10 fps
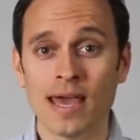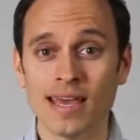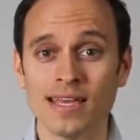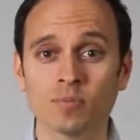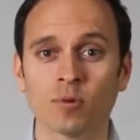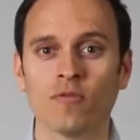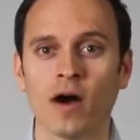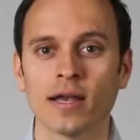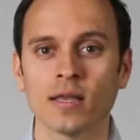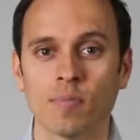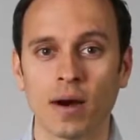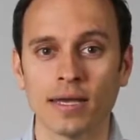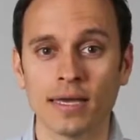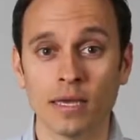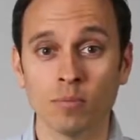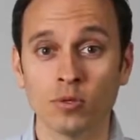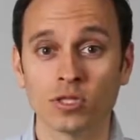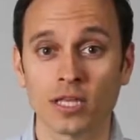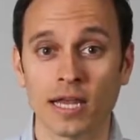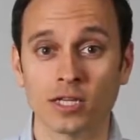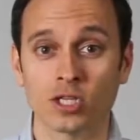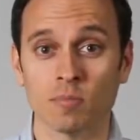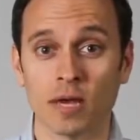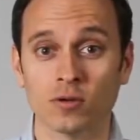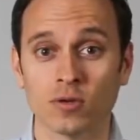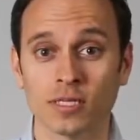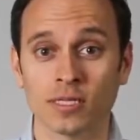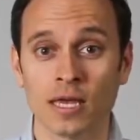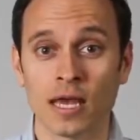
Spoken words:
is provided by the input selection matrix